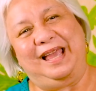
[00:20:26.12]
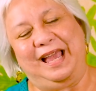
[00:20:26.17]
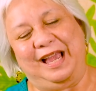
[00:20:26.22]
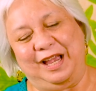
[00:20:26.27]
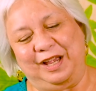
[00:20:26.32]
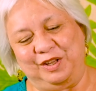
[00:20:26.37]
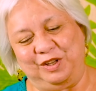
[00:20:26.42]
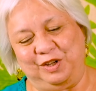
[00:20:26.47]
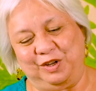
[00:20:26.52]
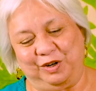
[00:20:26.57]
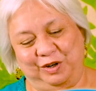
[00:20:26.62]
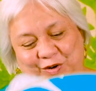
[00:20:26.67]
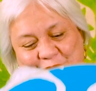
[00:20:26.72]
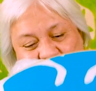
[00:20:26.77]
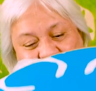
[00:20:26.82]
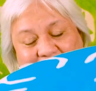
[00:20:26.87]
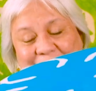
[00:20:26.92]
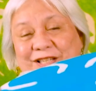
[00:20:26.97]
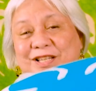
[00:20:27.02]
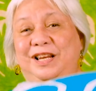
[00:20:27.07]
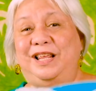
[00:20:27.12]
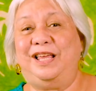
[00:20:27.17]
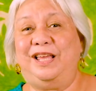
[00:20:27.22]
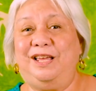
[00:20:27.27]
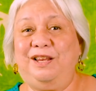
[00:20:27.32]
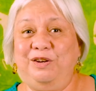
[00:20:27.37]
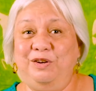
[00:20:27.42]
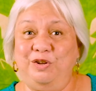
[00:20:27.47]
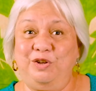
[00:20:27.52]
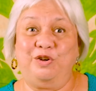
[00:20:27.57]
and you're going to
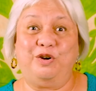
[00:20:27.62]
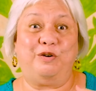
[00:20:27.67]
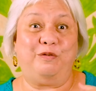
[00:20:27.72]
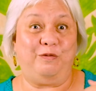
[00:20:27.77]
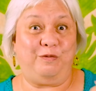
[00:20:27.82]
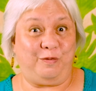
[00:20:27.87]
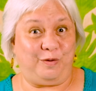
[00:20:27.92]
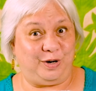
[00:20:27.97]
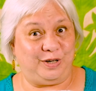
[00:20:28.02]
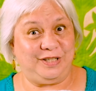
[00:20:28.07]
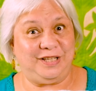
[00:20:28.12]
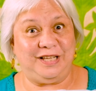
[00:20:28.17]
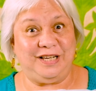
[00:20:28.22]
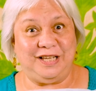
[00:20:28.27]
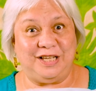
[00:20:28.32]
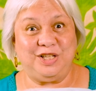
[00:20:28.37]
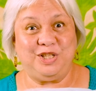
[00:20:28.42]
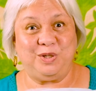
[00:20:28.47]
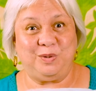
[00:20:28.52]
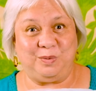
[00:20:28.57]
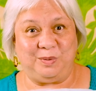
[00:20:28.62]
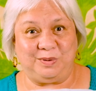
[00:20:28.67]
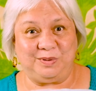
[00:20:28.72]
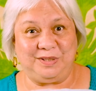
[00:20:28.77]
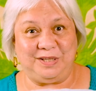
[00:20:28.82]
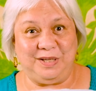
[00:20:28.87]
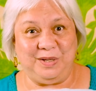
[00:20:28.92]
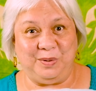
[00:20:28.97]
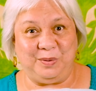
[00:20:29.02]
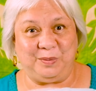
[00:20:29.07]
need your 14 inch
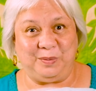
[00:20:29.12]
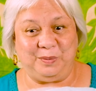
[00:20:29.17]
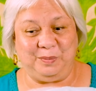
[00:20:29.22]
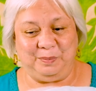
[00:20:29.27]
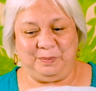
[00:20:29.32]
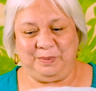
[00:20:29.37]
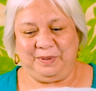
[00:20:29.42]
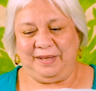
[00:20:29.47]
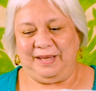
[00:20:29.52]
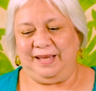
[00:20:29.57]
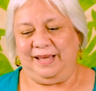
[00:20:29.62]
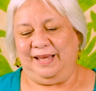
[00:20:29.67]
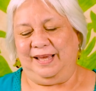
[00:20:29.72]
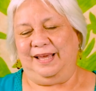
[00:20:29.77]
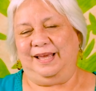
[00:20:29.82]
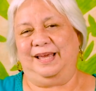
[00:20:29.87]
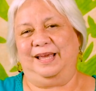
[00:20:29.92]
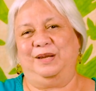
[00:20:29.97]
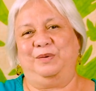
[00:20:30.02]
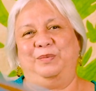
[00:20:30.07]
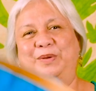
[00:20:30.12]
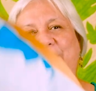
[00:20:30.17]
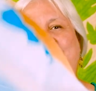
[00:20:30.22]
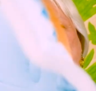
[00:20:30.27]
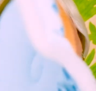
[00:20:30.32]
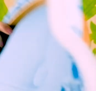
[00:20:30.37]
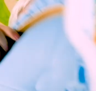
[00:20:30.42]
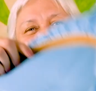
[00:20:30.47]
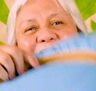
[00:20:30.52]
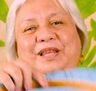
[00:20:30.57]
quilting hoop and we
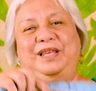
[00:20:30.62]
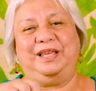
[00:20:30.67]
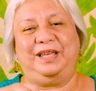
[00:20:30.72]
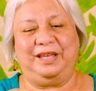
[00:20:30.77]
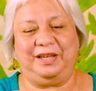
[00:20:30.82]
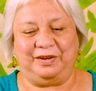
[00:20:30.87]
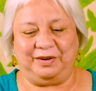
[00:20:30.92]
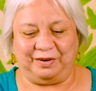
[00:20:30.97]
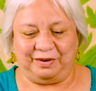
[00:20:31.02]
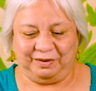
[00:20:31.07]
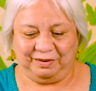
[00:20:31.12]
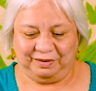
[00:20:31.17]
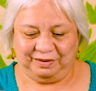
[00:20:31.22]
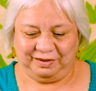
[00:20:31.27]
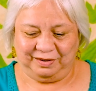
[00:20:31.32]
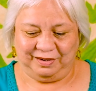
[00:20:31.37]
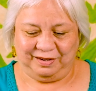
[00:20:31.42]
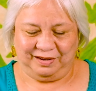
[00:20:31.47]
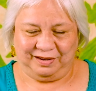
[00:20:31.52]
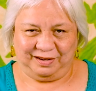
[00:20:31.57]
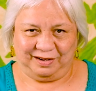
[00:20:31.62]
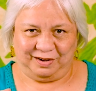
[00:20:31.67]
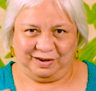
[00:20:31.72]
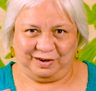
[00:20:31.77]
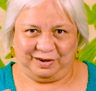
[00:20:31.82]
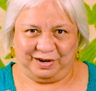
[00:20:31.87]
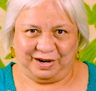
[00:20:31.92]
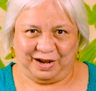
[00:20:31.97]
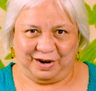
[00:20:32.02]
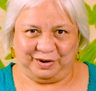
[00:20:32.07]
have it here
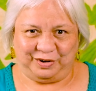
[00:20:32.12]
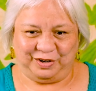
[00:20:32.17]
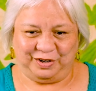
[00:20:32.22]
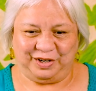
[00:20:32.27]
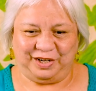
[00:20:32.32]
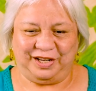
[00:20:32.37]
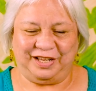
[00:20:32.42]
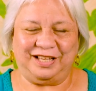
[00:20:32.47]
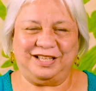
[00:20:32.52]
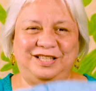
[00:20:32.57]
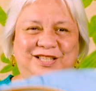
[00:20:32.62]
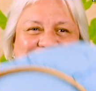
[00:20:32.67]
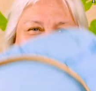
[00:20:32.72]
on how you're going to get